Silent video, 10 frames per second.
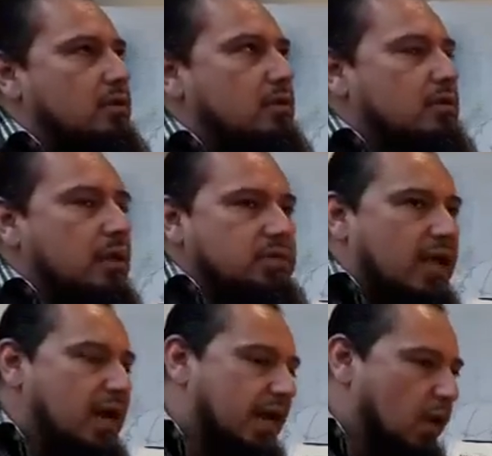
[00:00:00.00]
that was
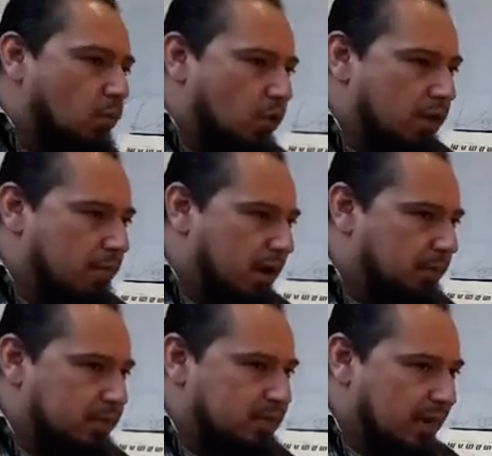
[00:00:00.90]
kind of like a
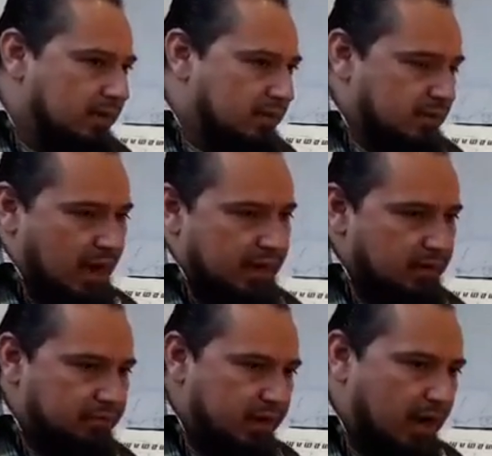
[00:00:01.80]
warm-up because I kind
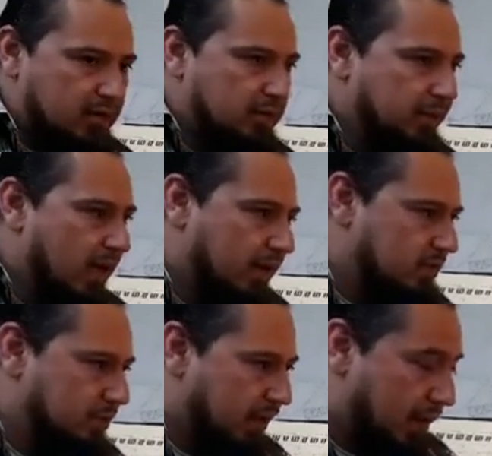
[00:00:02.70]
of forgot, to be
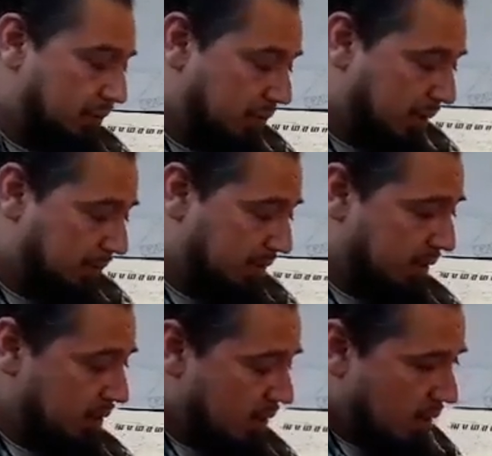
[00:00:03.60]
honest, but I remembered
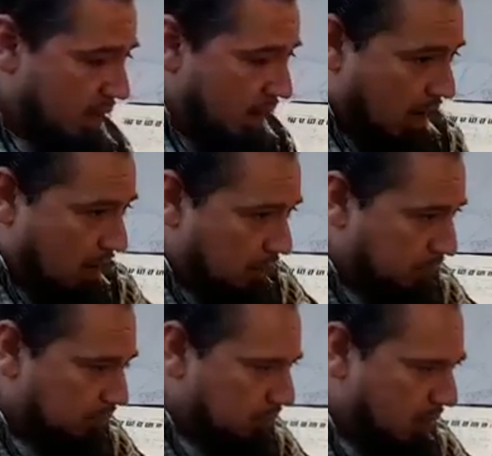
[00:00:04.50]
it.
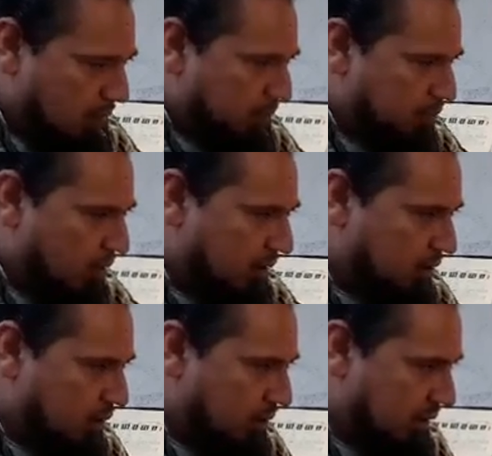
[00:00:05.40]
I'll try to
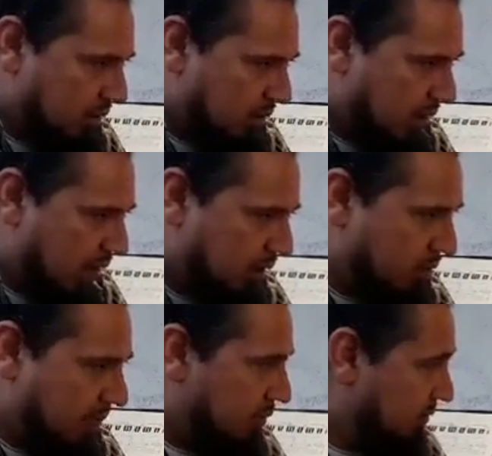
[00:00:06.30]
throw in a
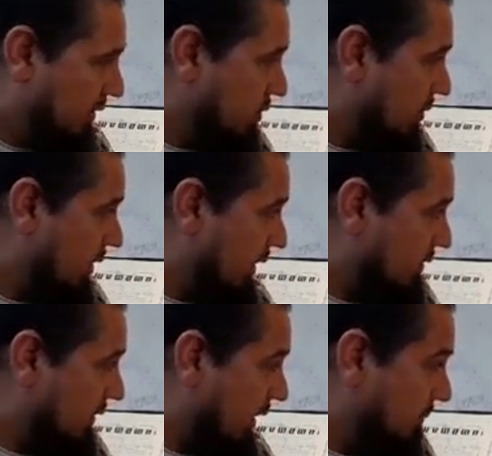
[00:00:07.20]
diagram of this one
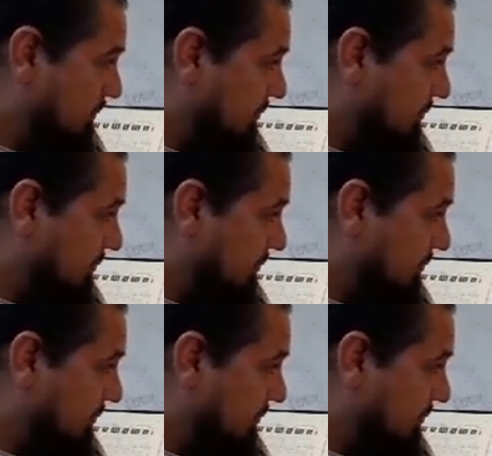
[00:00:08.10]
next time.